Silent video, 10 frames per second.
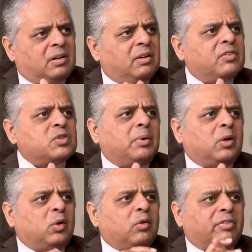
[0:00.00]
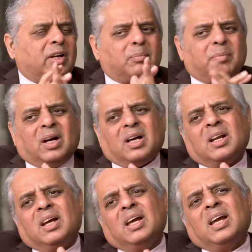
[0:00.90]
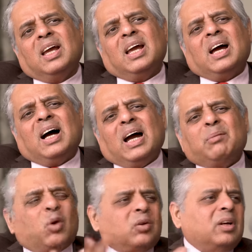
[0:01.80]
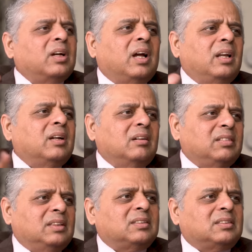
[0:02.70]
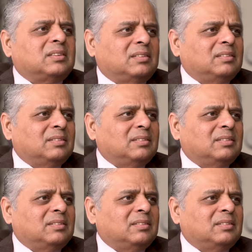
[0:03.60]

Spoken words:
indivisibility of air power. I'm not entirely convinced.